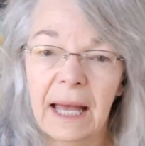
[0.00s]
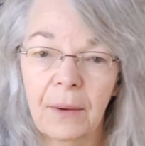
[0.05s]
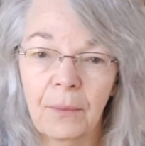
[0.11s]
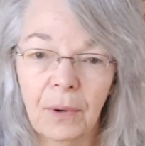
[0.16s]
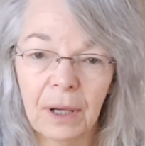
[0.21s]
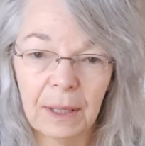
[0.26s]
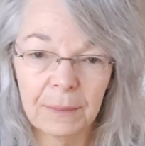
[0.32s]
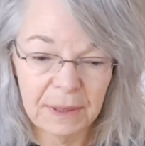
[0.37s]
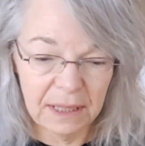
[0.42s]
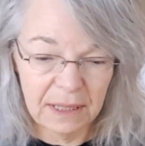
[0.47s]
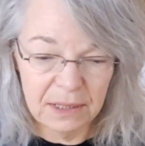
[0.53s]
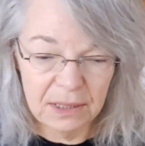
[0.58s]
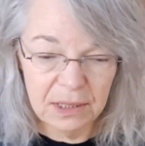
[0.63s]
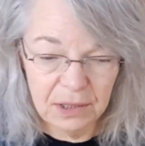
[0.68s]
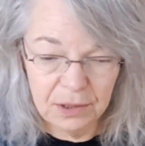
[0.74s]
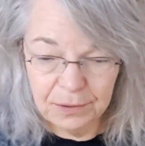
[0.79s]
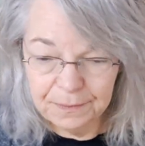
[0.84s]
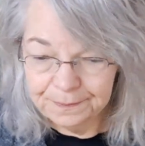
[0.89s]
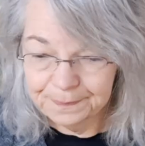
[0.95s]
And what I'm going to
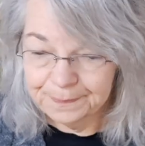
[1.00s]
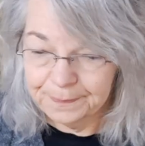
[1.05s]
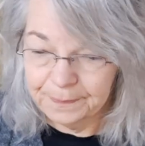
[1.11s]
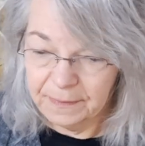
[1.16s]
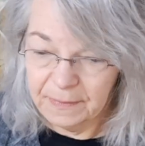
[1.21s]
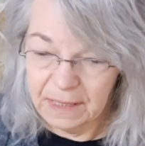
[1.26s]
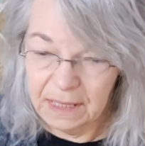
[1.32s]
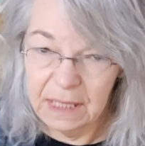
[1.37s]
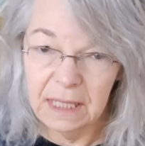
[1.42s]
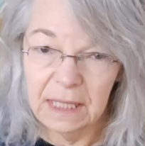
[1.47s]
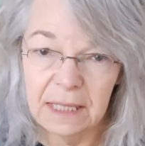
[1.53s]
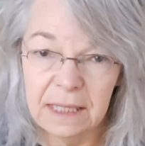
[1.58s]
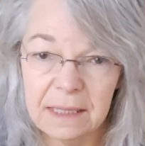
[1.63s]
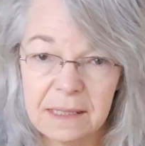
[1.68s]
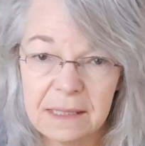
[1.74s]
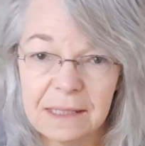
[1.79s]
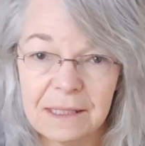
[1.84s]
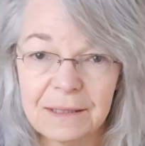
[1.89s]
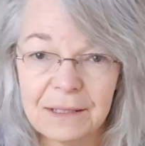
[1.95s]
do
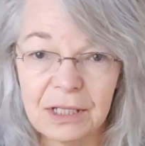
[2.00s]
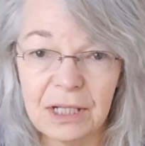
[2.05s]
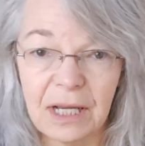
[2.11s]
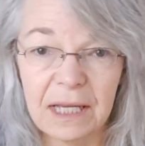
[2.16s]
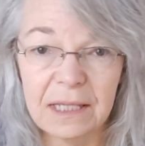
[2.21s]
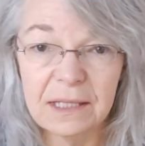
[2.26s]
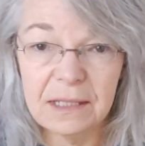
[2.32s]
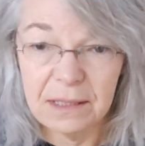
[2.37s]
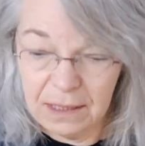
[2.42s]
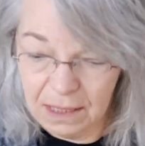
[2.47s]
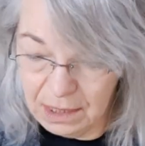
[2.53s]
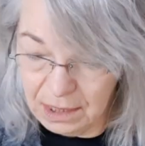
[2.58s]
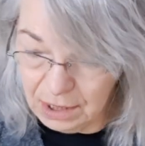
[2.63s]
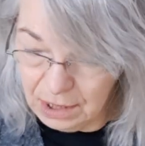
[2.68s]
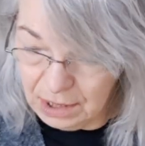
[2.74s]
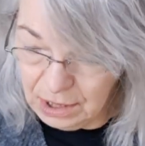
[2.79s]
is just